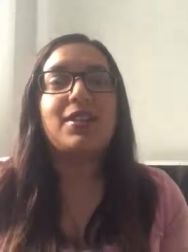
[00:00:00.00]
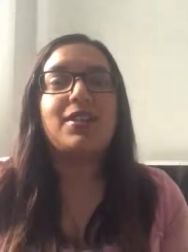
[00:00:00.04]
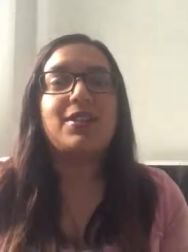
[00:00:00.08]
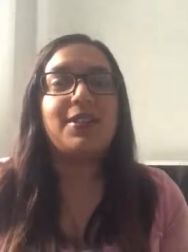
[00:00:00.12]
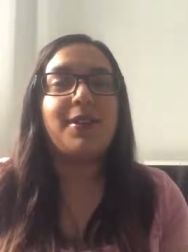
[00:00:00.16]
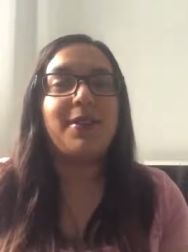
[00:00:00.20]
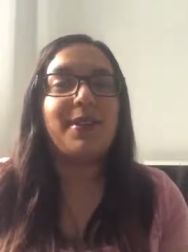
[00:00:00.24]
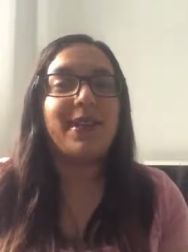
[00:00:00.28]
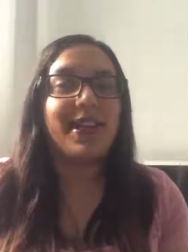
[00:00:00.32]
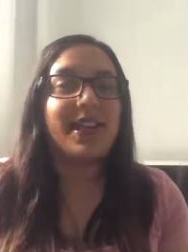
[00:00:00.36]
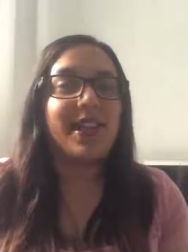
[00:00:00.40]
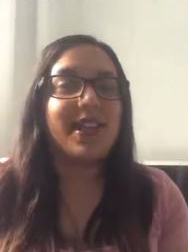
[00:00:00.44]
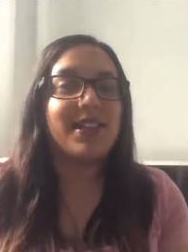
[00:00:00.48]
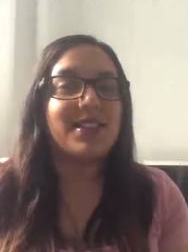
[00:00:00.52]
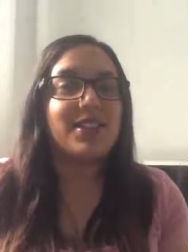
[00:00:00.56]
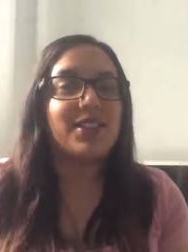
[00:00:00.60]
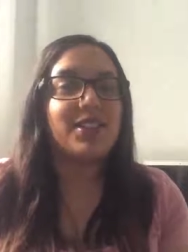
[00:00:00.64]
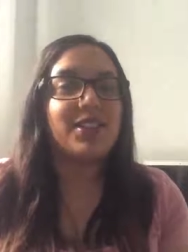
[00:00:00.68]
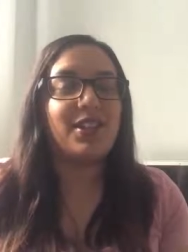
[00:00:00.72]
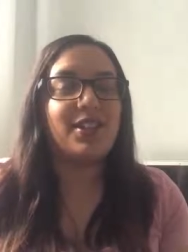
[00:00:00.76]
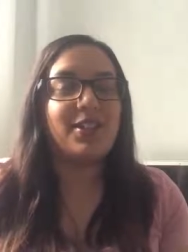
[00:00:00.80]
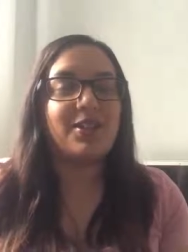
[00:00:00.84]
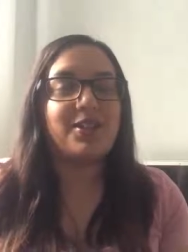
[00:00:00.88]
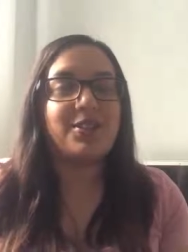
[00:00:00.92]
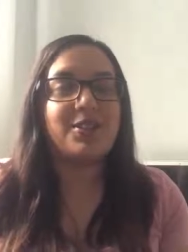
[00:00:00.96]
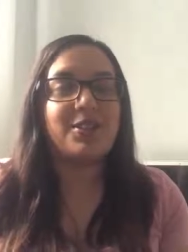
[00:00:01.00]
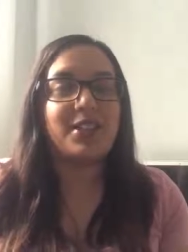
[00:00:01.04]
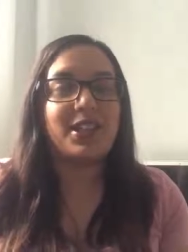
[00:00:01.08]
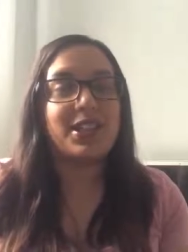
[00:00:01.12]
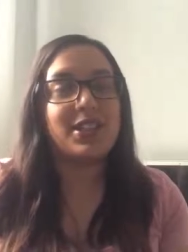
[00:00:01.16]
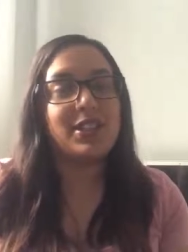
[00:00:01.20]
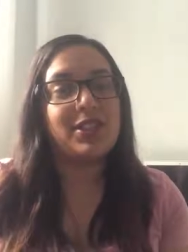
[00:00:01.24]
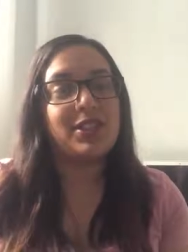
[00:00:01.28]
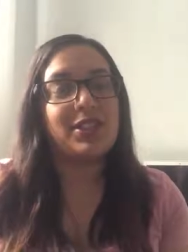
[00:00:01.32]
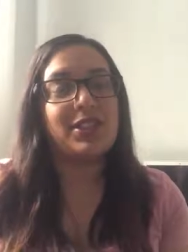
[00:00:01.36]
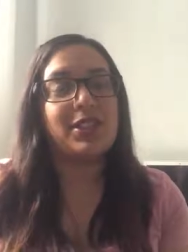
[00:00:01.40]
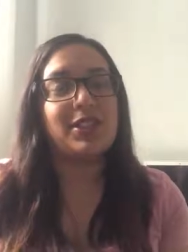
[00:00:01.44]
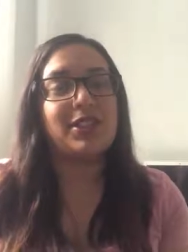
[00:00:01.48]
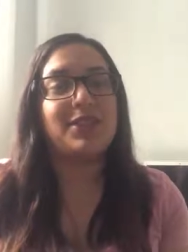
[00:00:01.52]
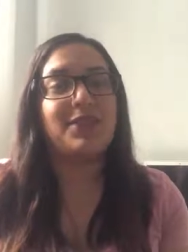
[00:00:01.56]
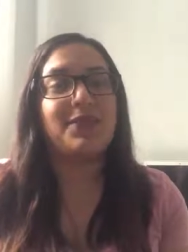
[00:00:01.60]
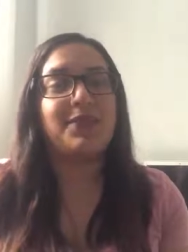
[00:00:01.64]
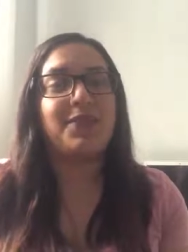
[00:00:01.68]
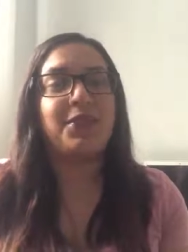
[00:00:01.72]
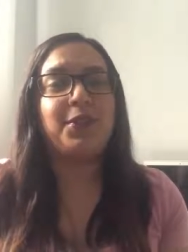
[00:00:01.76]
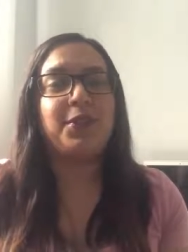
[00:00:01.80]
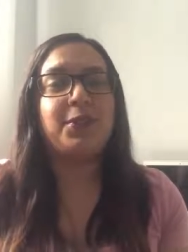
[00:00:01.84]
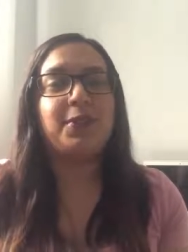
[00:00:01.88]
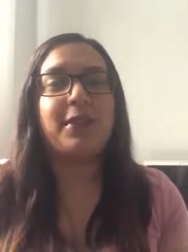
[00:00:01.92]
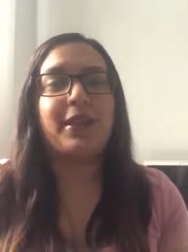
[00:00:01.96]
doing SEO strategies
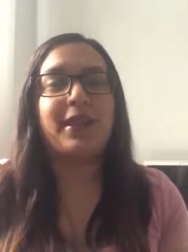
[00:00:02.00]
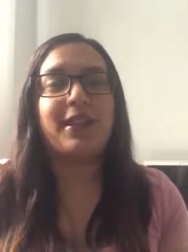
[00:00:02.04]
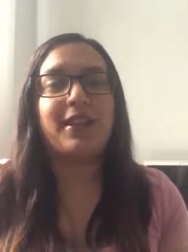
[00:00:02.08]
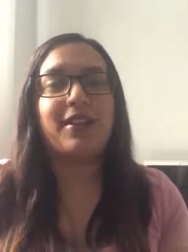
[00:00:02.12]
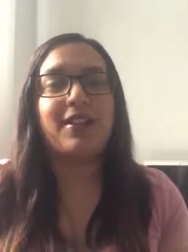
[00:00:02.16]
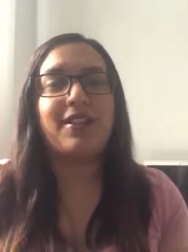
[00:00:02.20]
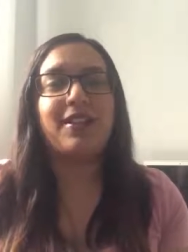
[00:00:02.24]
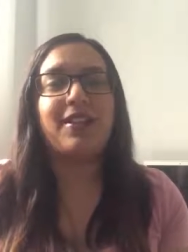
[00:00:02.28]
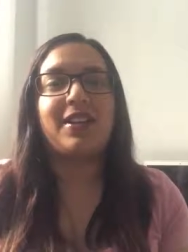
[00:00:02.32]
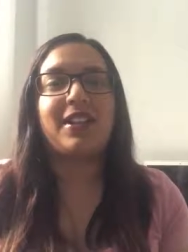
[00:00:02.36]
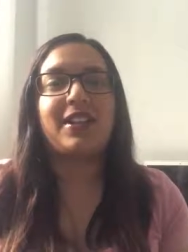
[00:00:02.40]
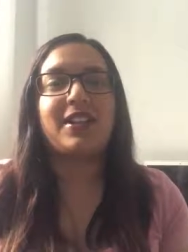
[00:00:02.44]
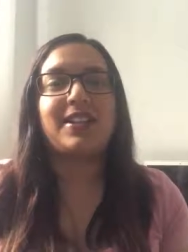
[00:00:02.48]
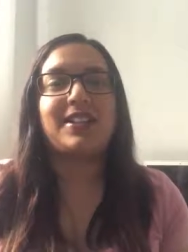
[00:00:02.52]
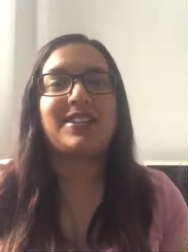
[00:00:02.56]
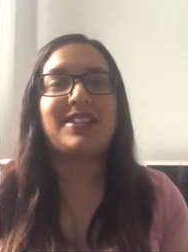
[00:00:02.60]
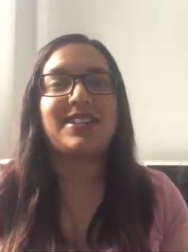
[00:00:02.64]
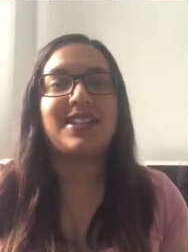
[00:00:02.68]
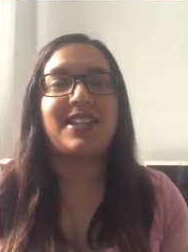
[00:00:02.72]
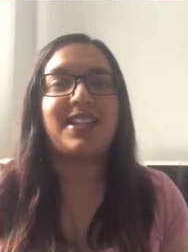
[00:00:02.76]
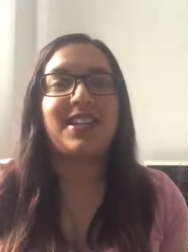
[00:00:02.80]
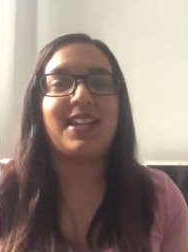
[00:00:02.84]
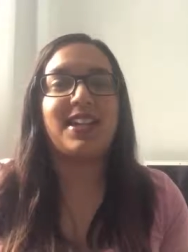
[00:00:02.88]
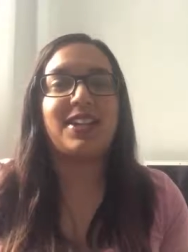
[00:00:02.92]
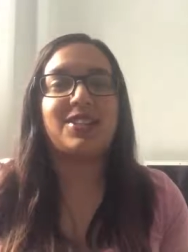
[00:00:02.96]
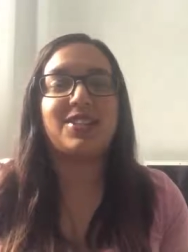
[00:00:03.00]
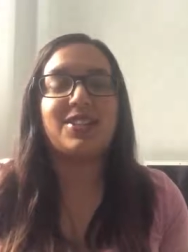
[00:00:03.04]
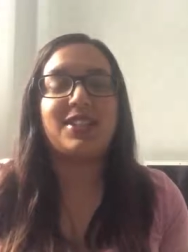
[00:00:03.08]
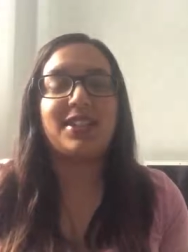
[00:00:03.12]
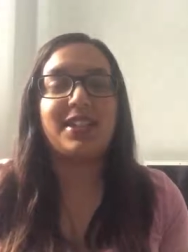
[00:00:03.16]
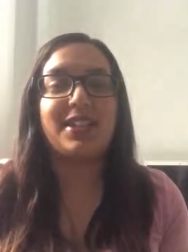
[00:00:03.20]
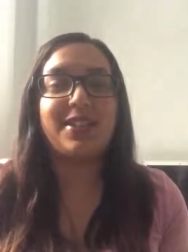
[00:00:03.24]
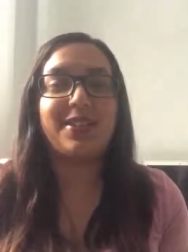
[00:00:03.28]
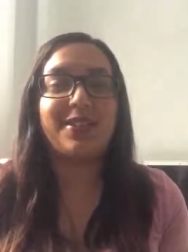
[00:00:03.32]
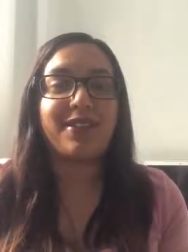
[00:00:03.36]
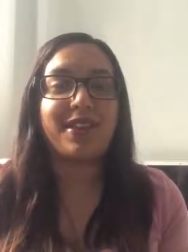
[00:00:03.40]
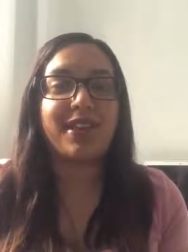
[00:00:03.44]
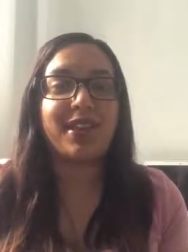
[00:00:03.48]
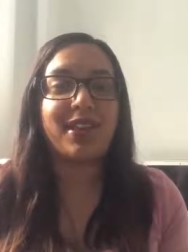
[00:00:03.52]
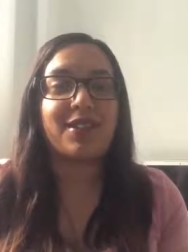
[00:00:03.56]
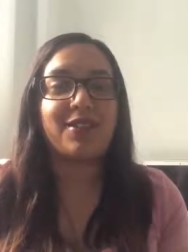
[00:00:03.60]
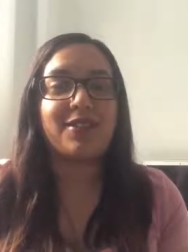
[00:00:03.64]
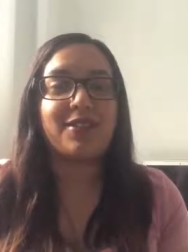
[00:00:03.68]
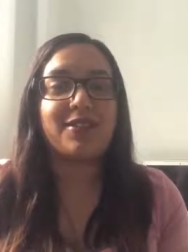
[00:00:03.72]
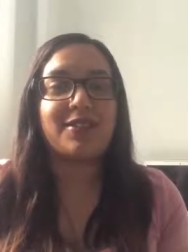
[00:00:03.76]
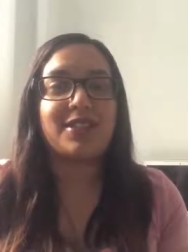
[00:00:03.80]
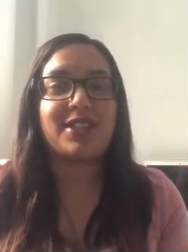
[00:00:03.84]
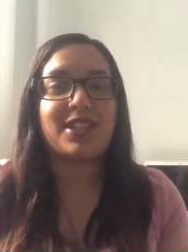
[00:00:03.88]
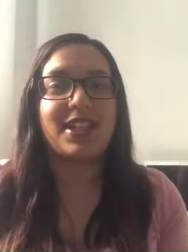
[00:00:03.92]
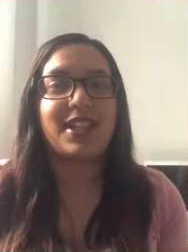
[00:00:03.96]
for my clients, and actually
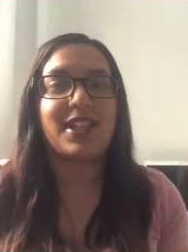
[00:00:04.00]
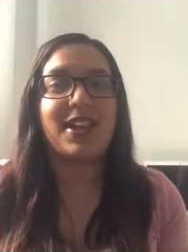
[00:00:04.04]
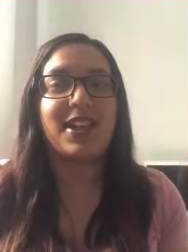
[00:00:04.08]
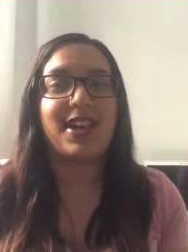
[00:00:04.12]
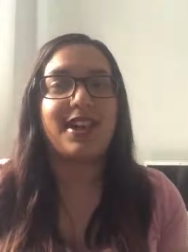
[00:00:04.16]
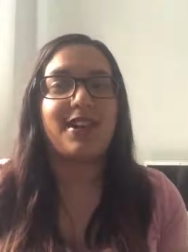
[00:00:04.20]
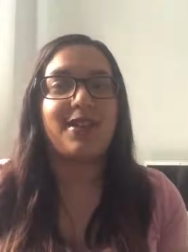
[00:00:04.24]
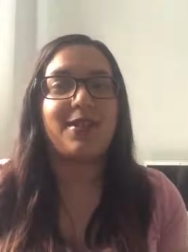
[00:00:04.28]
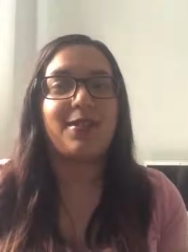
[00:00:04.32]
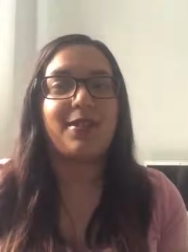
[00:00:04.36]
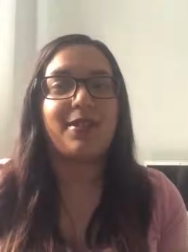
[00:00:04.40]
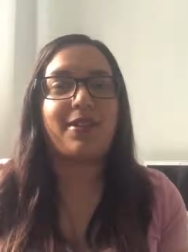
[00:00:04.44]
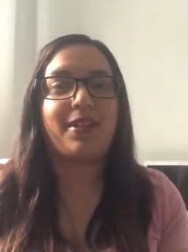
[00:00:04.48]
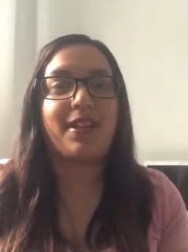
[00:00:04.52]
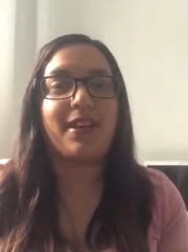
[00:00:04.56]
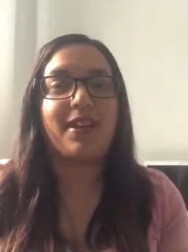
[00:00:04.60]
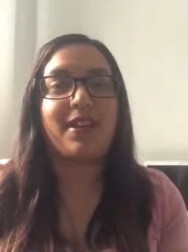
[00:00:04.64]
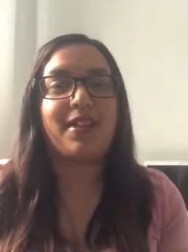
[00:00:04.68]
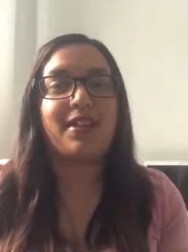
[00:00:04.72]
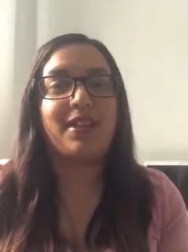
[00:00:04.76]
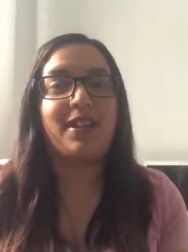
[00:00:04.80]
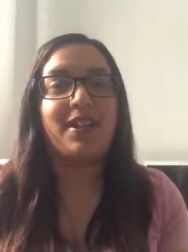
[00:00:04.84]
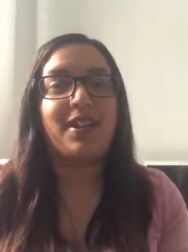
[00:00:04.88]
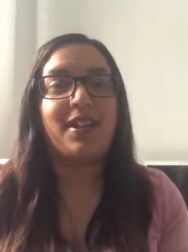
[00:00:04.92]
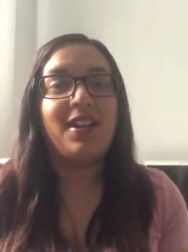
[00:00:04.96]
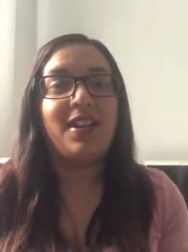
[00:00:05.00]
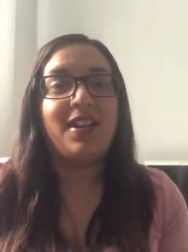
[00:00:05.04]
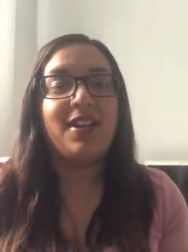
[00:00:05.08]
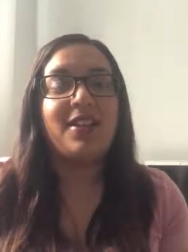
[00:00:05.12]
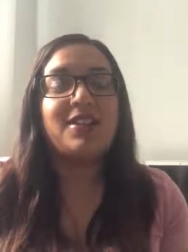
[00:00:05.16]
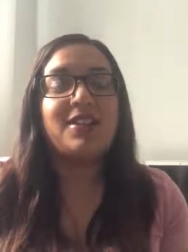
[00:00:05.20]
creating content out there.